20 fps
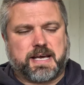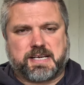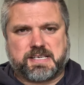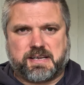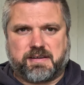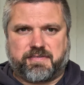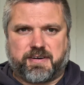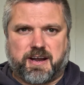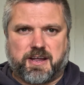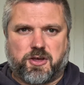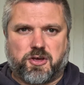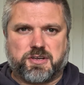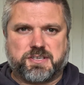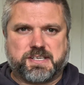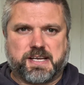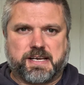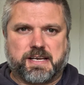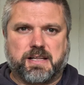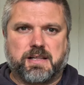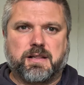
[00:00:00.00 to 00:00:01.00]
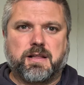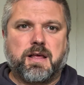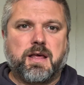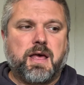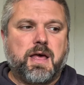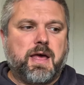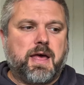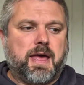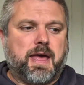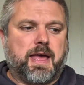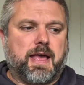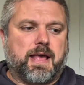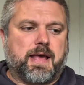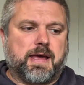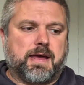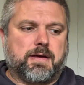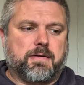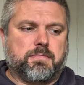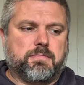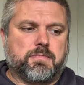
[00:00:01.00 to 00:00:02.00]
actually a very good signal.
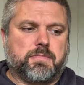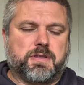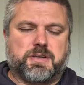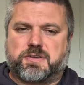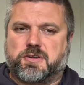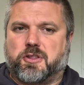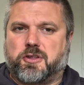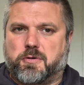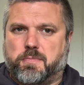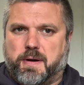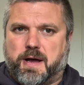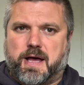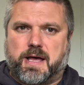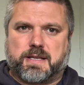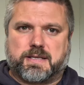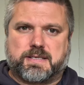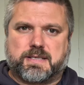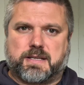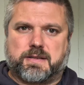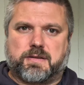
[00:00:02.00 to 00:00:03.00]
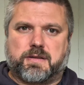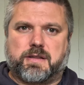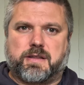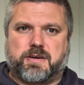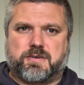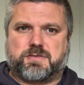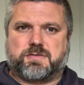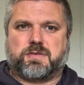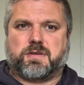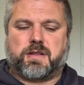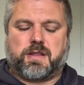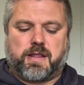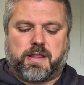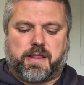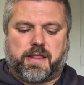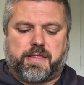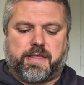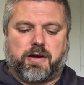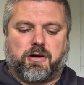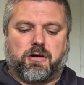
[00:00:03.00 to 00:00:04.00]
There's other bands, and
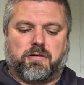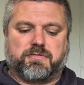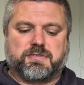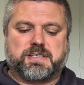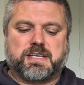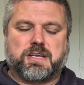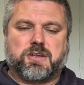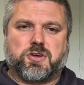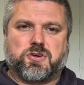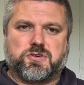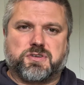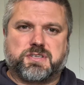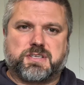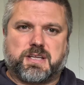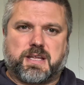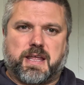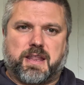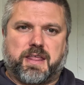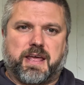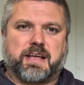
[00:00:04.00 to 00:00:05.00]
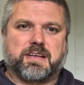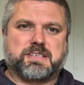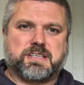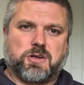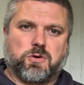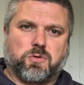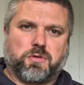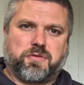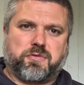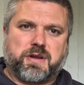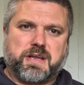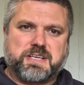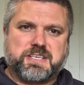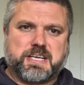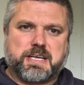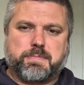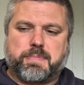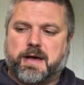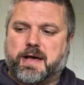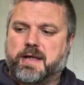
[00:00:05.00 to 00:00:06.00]
they're obviously used. I think it's the old
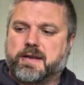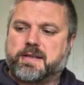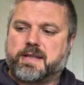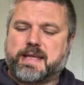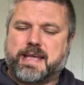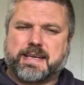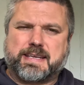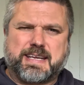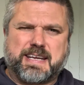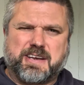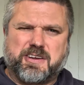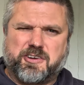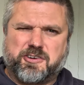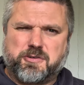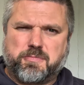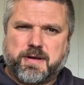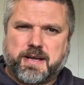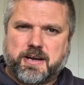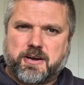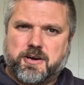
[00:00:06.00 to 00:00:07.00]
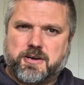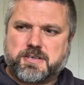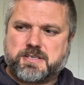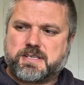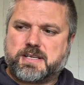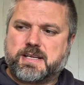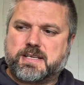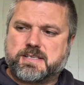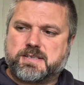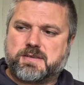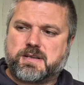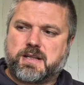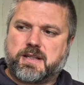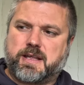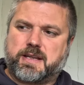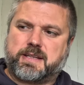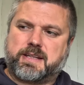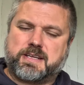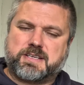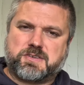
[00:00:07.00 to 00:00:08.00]
3G band, 1800 megahertz is
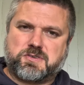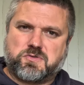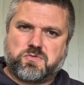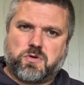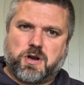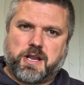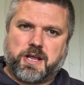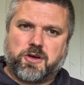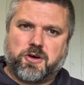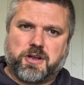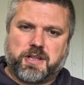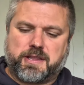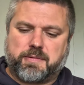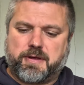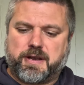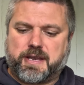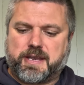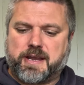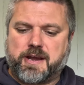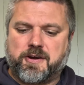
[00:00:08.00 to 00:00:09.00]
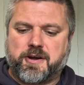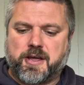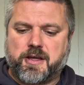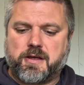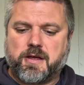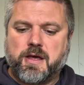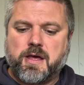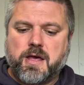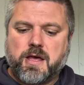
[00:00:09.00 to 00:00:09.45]
that this is running on at the minute here now.